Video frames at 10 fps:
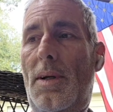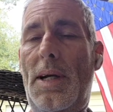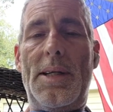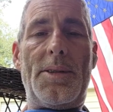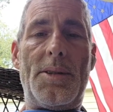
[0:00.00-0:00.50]

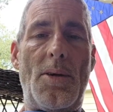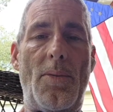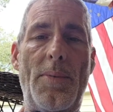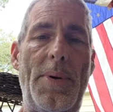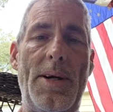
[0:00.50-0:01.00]
answers
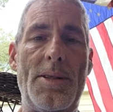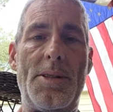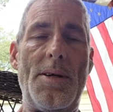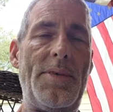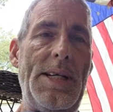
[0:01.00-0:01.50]
on repair and
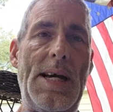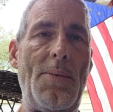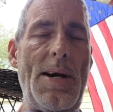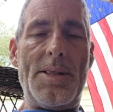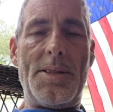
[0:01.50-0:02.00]
stuff,
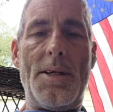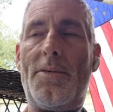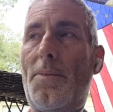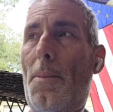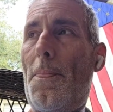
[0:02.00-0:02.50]
DIY stuff.
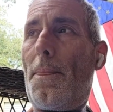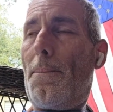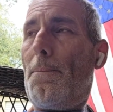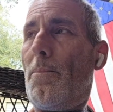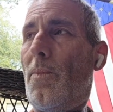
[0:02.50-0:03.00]

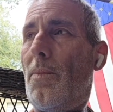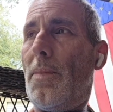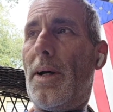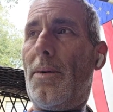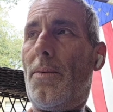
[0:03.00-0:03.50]

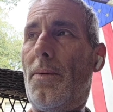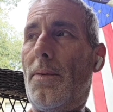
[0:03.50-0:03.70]
But